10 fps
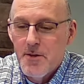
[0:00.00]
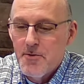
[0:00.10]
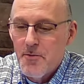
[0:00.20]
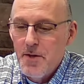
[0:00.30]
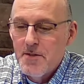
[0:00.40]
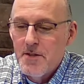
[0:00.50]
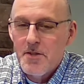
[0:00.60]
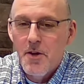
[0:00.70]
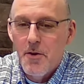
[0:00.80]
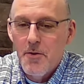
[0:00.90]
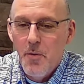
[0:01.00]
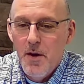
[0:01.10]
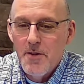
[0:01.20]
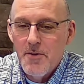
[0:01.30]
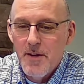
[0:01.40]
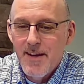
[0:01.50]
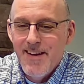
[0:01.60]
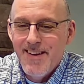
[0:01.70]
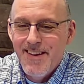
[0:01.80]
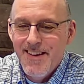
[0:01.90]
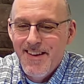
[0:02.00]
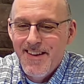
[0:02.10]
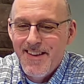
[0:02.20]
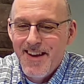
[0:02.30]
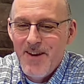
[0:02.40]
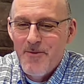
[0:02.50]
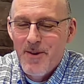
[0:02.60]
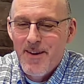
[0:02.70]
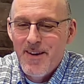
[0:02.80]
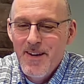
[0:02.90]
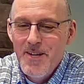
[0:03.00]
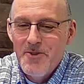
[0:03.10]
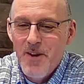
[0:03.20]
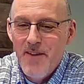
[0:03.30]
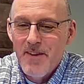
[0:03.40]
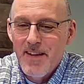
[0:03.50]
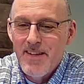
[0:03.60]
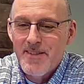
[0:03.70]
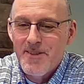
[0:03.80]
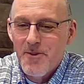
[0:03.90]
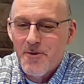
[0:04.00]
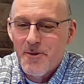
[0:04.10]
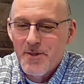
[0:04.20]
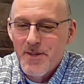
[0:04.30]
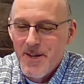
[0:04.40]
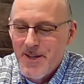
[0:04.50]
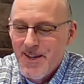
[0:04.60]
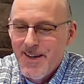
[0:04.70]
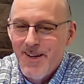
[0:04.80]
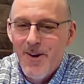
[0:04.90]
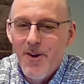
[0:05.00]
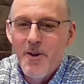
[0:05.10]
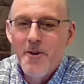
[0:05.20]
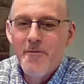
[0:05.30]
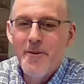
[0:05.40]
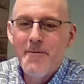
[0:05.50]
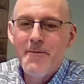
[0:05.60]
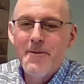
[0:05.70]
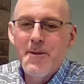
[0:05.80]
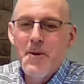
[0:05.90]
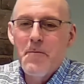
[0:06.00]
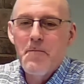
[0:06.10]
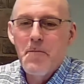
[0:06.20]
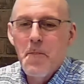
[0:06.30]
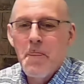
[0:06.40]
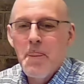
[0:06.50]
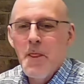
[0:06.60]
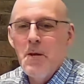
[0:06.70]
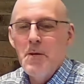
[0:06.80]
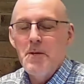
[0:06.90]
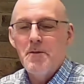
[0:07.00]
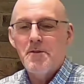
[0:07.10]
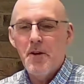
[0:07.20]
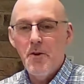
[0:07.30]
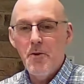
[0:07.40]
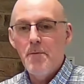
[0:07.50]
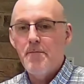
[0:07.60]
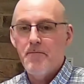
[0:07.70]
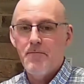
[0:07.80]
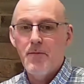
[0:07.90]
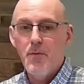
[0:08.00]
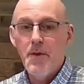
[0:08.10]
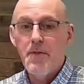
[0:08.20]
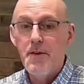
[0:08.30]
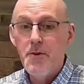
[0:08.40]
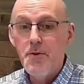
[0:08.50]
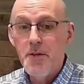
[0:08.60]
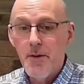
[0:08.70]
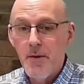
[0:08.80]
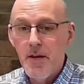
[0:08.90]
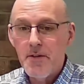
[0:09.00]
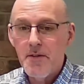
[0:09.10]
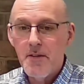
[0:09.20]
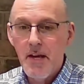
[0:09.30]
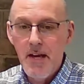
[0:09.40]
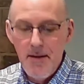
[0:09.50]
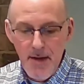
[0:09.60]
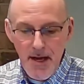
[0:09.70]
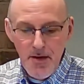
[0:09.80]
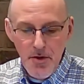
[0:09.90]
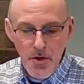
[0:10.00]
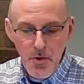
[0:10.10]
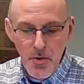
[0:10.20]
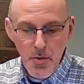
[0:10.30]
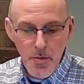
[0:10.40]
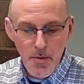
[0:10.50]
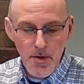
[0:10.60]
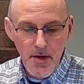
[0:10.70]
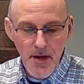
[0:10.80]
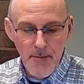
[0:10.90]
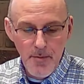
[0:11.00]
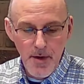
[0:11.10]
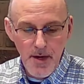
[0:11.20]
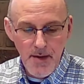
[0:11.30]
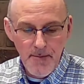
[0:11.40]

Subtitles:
a reason it's called the wandering. They were traveling in circles there all over. So with the new generation came a new numbering